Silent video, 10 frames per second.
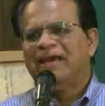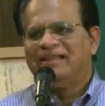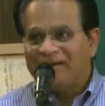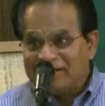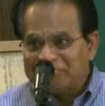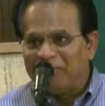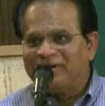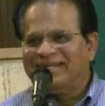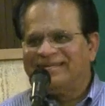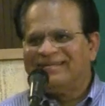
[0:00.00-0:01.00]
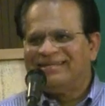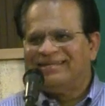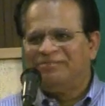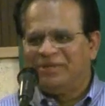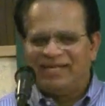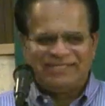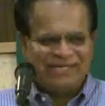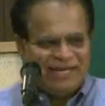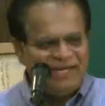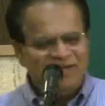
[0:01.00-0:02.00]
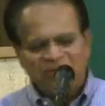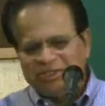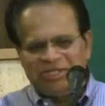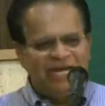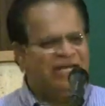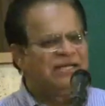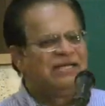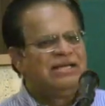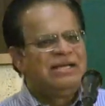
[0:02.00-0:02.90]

And they are responding. Whether it's in India or China